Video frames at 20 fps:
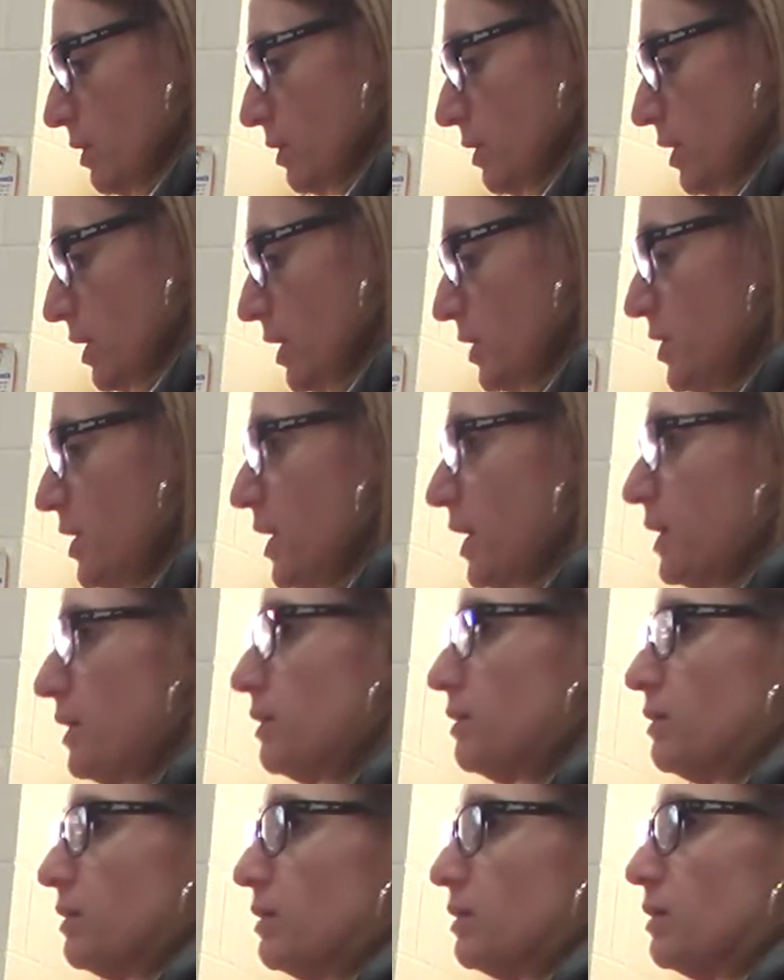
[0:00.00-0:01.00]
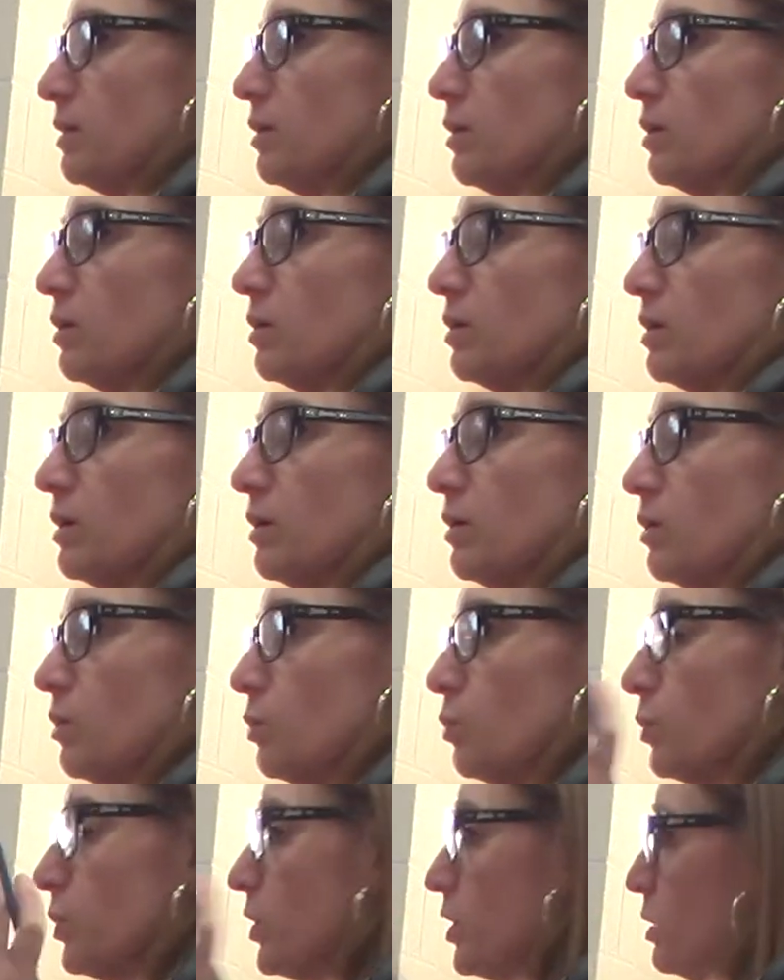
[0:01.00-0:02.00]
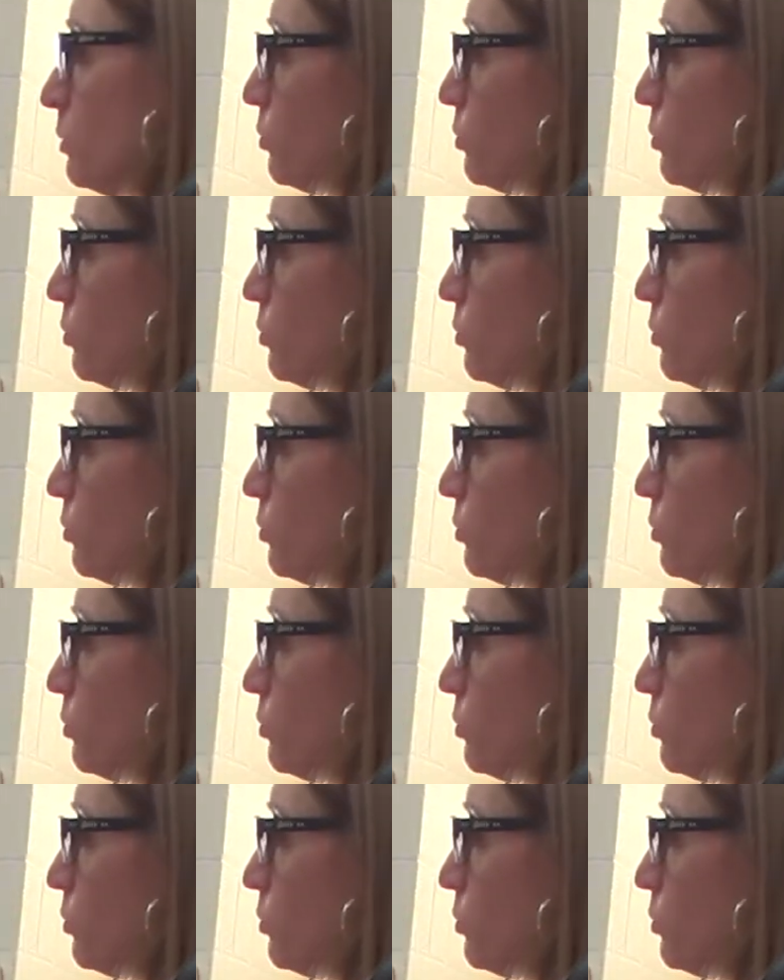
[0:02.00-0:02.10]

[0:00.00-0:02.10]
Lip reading: And then we're going to